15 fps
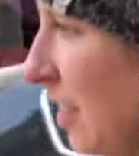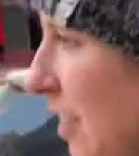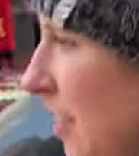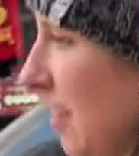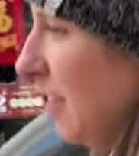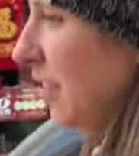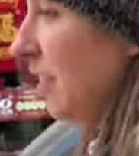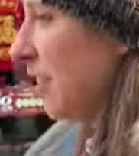So the
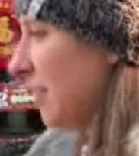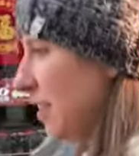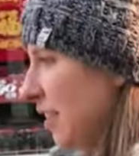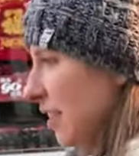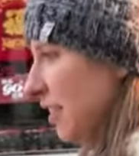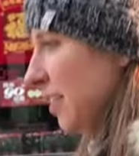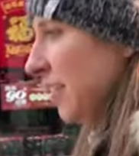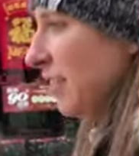last thing you
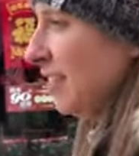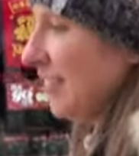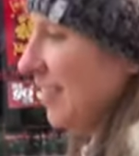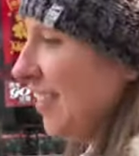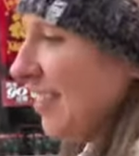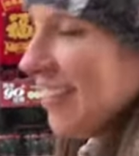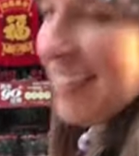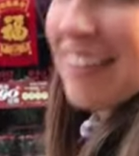need is a
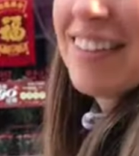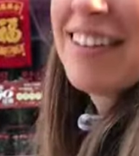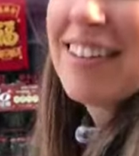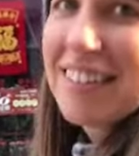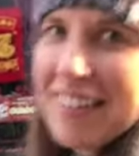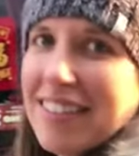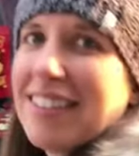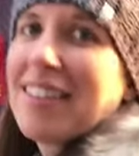complicated
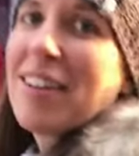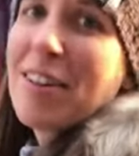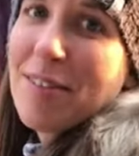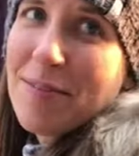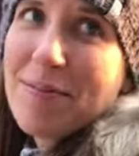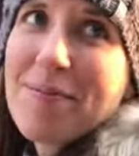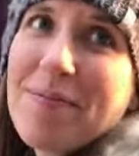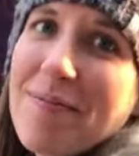stroller
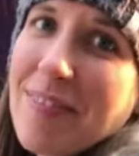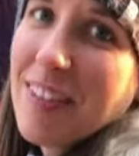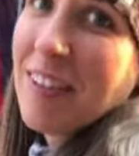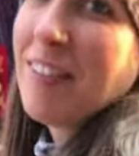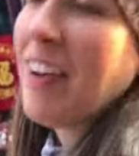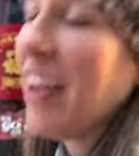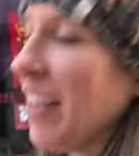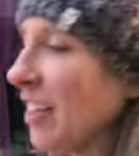
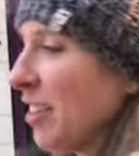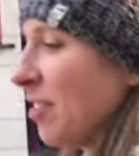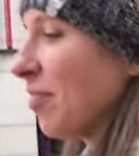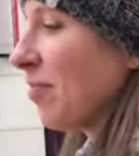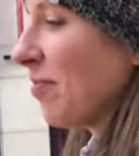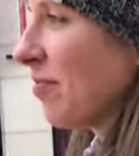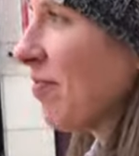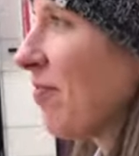that's right. gonna
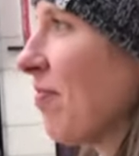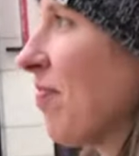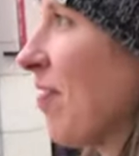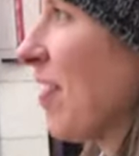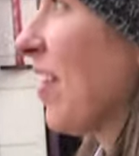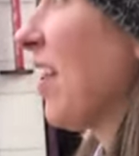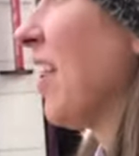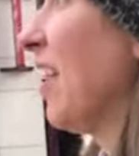you're gonna have to
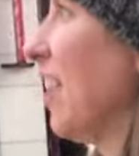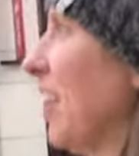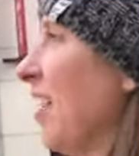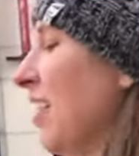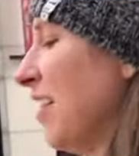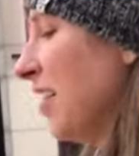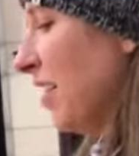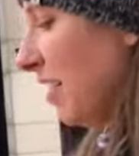fiddle
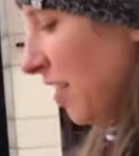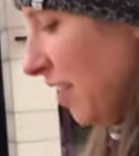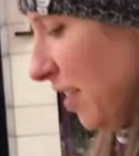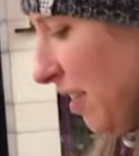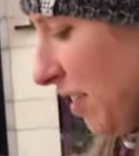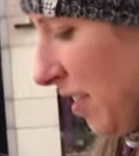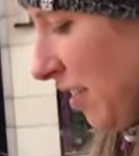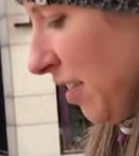that you're
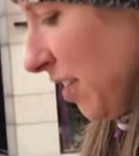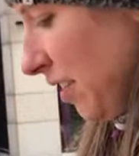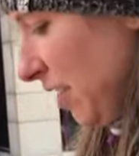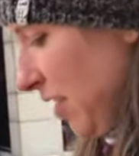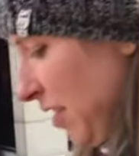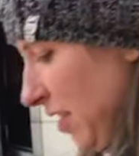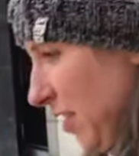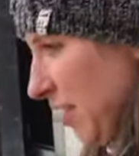going to
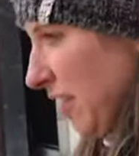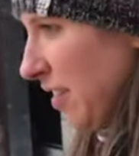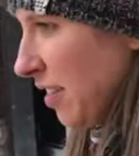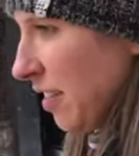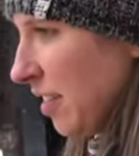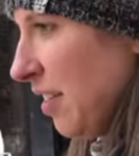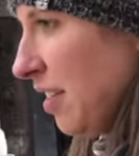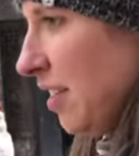have to fiddle
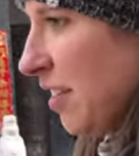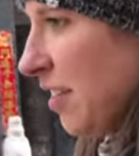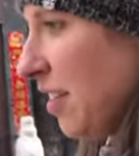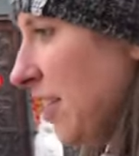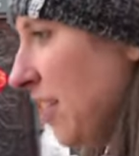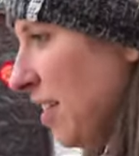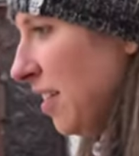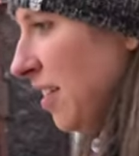with
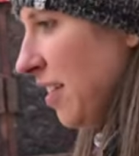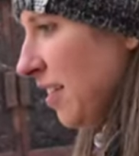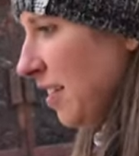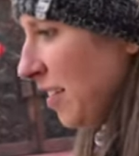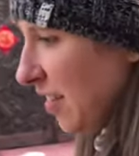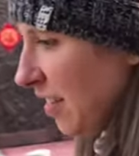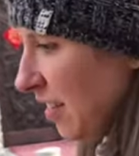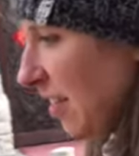
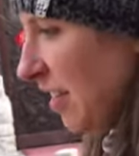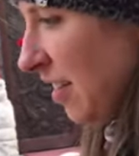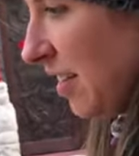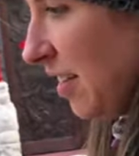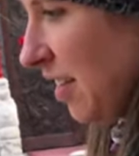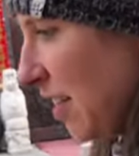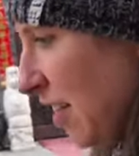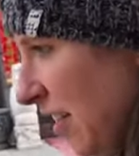
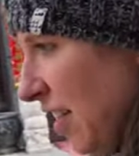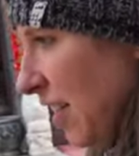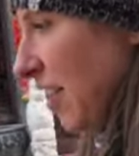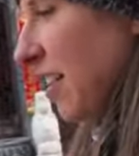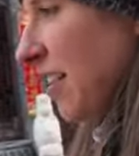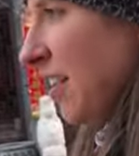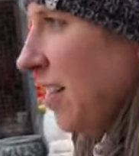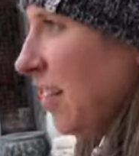while the
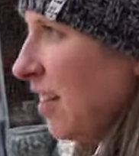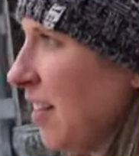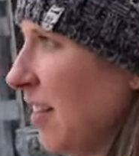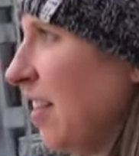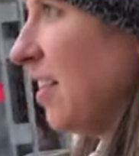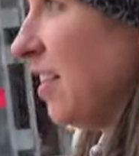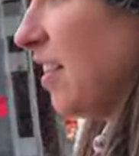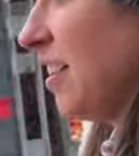cab is sitting
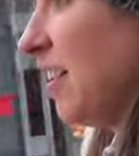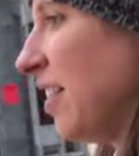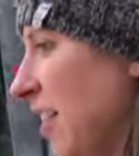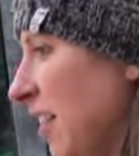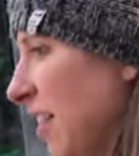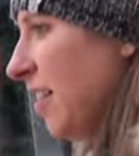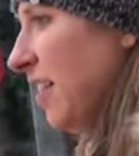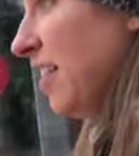there in the middle of the
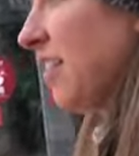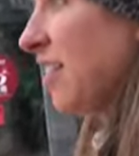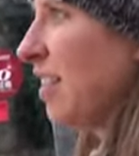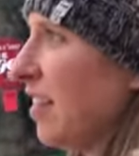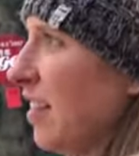street.